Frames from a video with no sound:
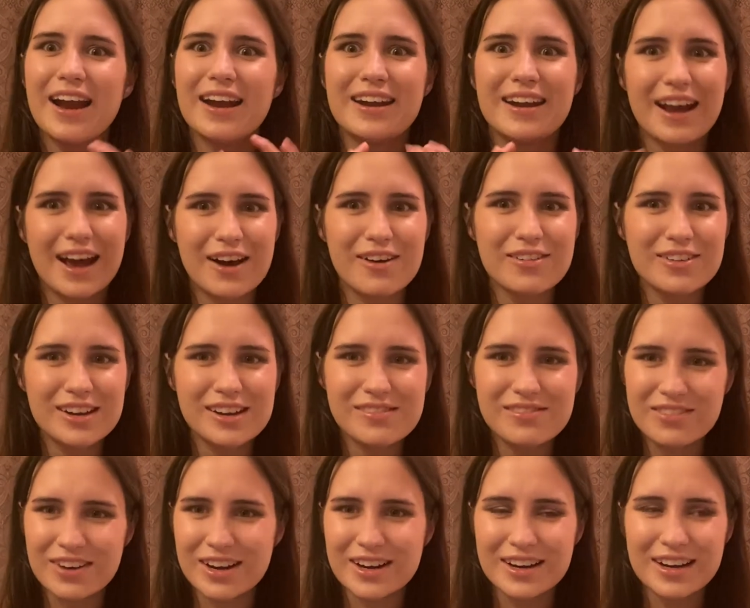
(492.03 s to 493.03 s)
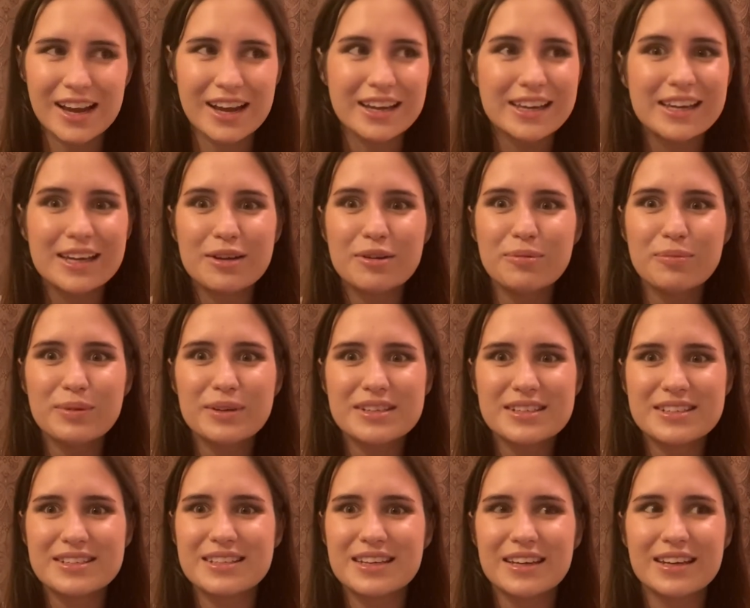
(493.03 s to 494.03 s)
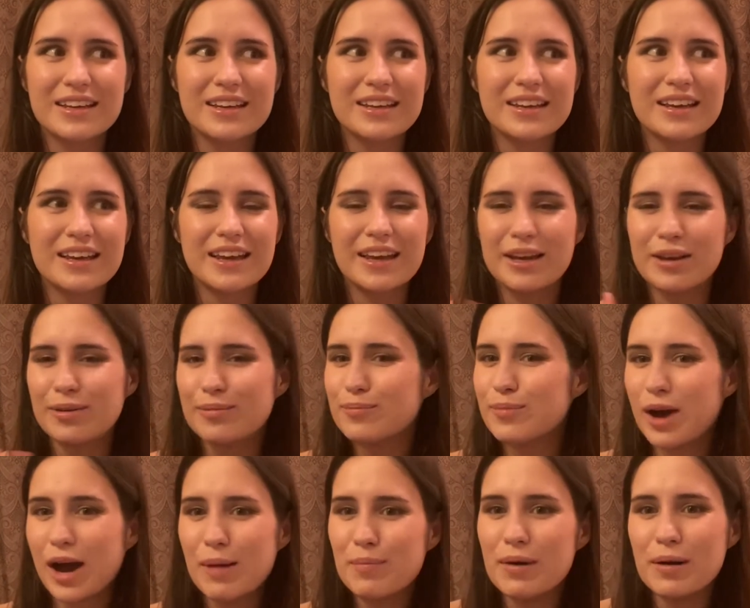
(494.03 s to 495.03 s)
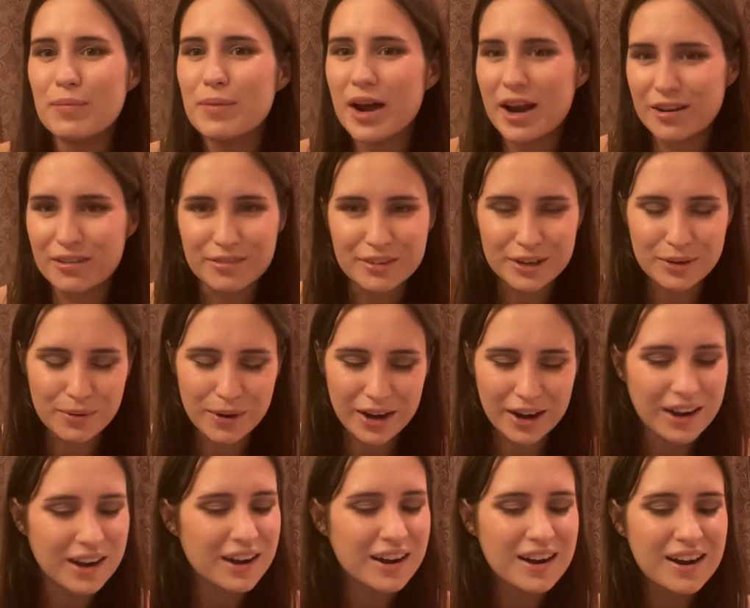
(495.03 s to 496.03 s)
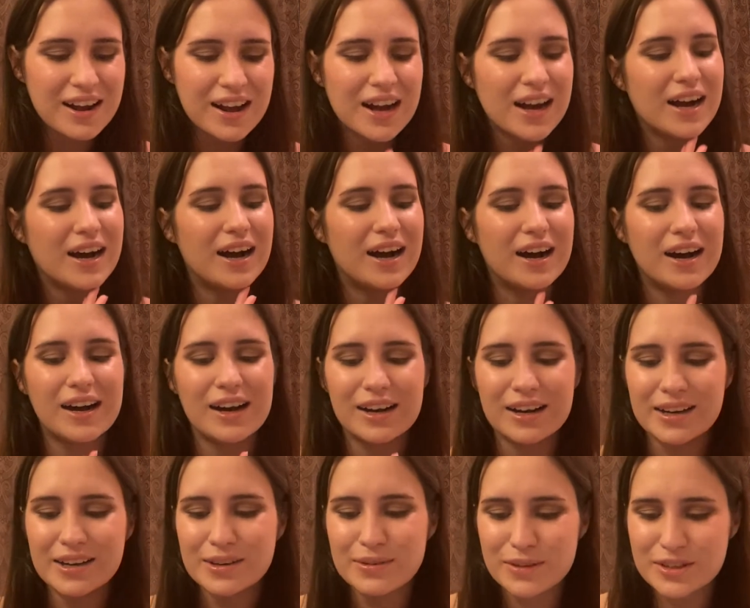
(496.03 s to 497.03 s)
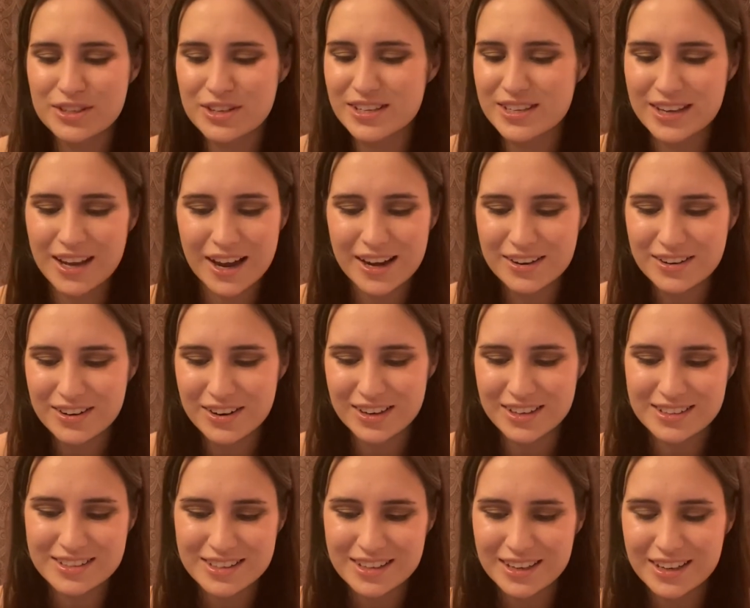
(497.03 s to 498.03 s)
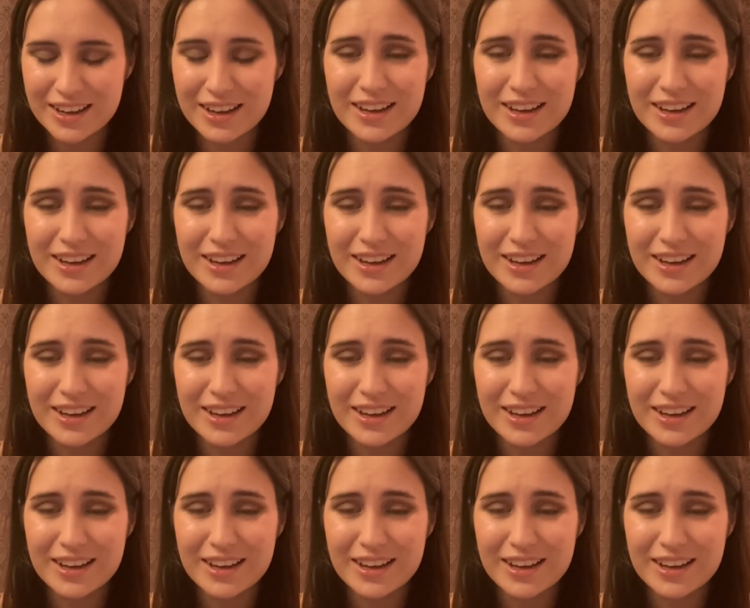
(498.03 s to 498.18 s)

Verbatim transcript: now that I've read it, I keep seeing him pop up everywhere, uh, which is kind of crazy.